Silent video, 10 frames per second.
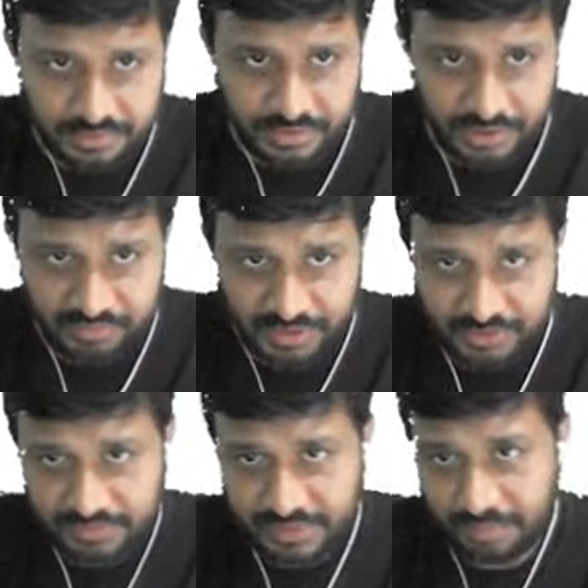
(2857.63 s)
and we have
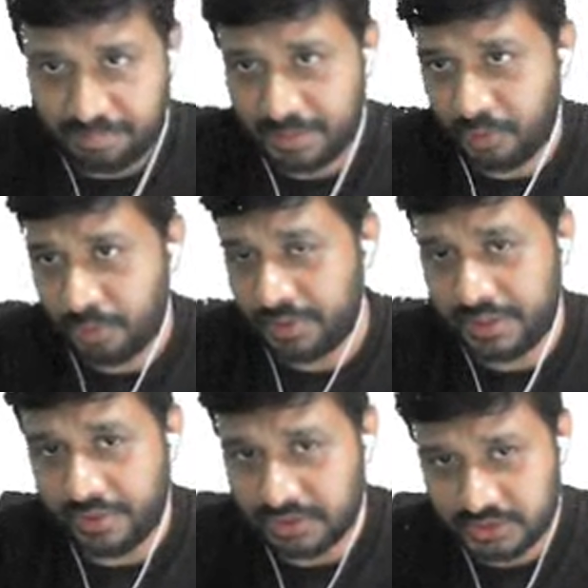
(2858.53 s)
the sampling
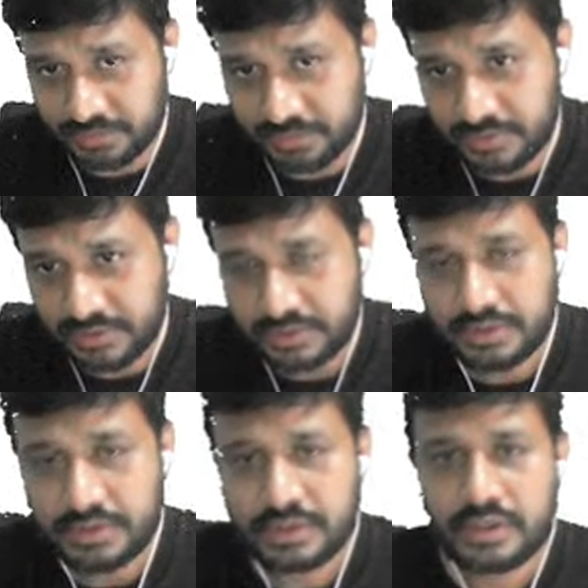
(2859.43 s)
property also.
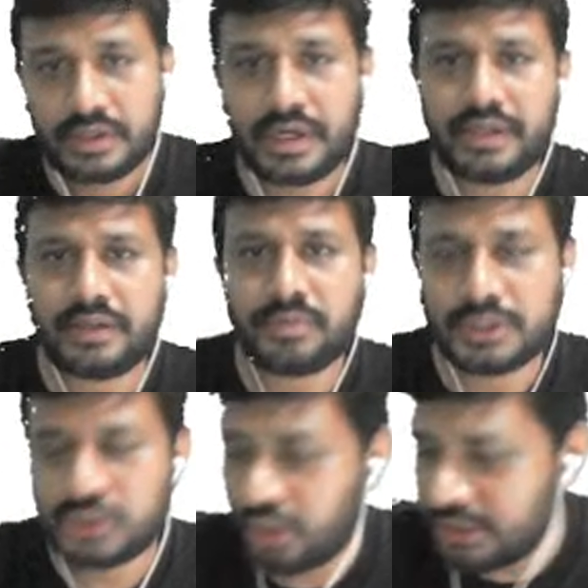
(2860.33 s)
Right? This
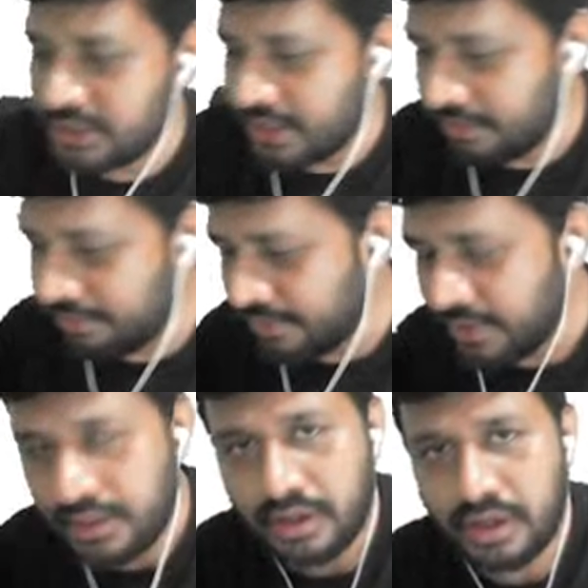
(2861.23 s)
much knowledge is enough
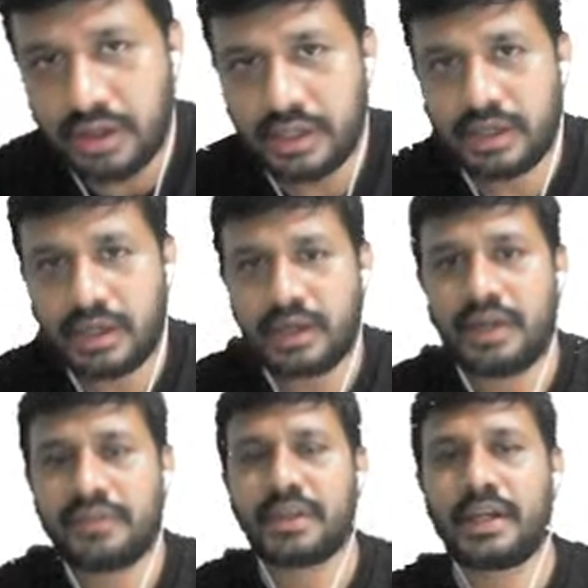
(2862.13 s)
on
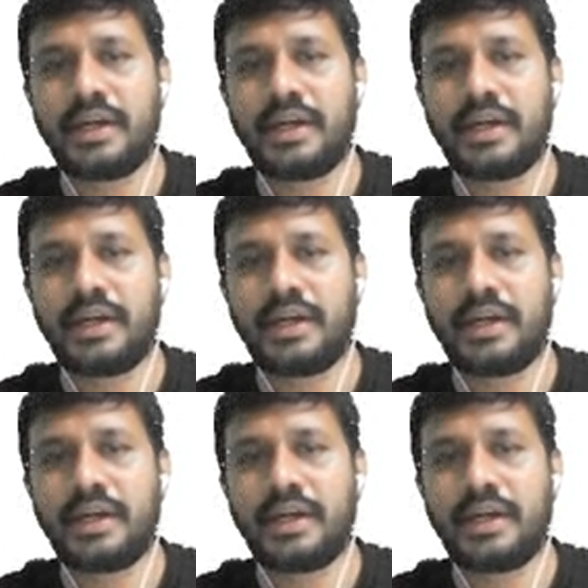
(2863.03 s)
discrete